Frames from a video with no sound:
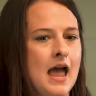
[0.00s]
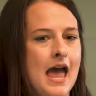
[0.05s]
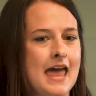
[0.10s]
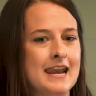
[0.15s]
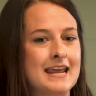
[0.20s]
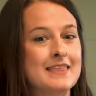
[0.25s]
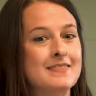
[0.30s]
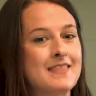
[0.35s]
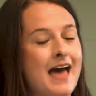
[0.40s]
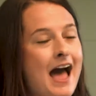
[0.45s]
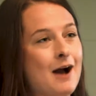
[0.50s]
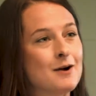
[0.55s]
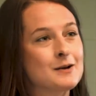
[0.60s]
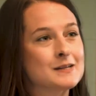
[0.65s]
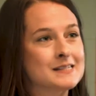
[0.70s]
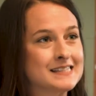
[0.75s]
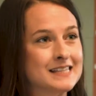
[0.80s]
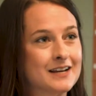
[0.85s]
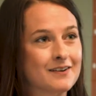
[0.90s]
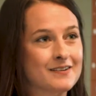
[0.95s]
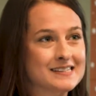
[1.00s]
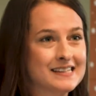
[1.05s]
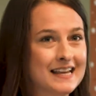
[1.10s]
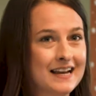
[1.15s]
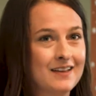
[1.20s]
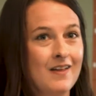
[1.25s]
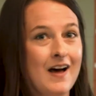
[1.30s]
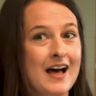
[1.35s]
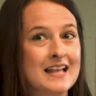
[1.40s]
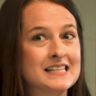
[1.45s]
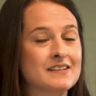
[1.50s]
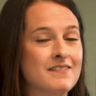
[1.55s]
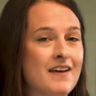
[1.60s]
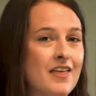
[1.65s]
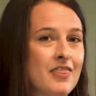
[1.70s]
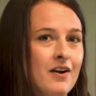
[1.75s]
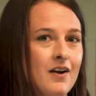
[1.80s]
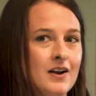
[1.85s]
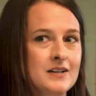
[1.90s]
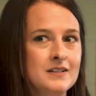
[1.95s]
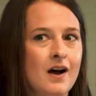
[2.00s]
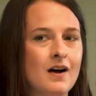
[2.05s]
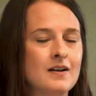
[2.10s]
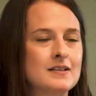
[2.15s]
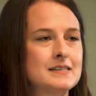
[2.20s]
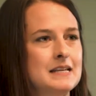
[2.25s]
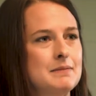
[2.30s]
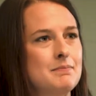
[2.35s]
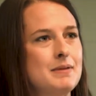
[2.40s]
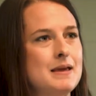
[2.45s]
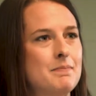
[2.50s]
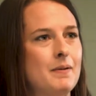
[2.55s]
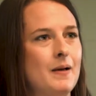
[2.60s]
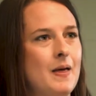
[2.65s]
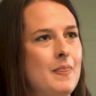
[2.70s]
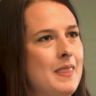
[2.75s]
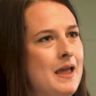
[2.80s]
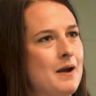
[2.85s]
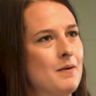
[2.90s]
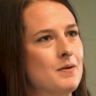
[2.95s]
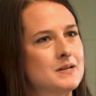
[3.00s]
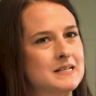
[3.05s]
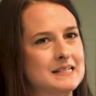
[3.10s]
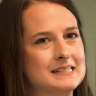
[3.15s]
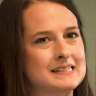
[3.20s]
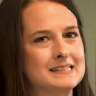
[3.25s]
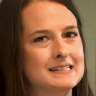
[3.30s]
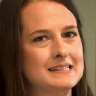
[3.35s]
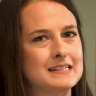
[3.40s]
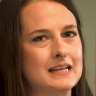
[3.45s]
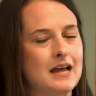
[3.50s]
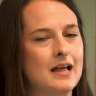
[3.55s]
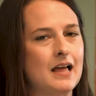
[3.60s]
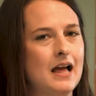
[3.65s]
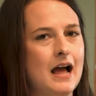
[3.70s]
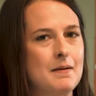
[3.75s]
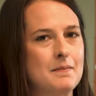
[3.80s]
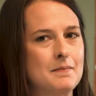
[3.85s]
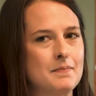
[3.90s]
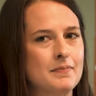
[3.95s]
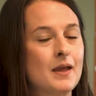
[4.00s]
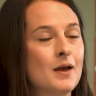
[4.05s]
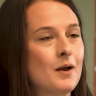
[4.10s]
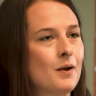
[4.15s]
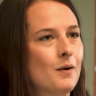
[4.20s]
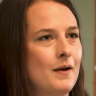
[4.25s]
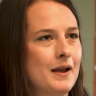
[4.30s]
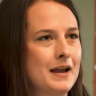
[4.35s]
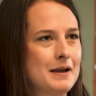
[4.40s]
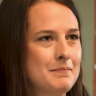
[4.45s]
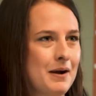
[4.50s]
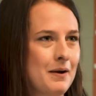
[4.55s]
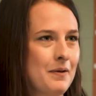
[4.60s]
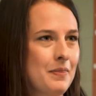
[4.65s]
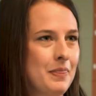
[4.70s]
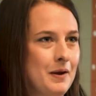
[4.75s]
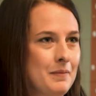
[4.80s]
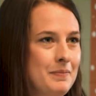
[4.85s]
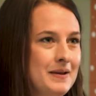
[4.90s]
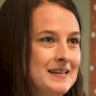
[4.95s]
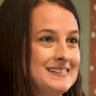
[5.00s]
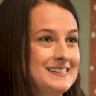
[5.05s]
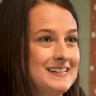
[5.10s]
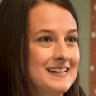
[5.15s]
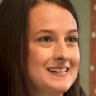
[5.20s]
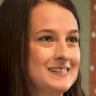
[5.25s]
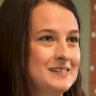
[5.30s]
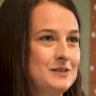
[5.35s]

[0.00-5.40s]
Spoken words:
And in the house there was lots of other adults and people, and they were just going about their business,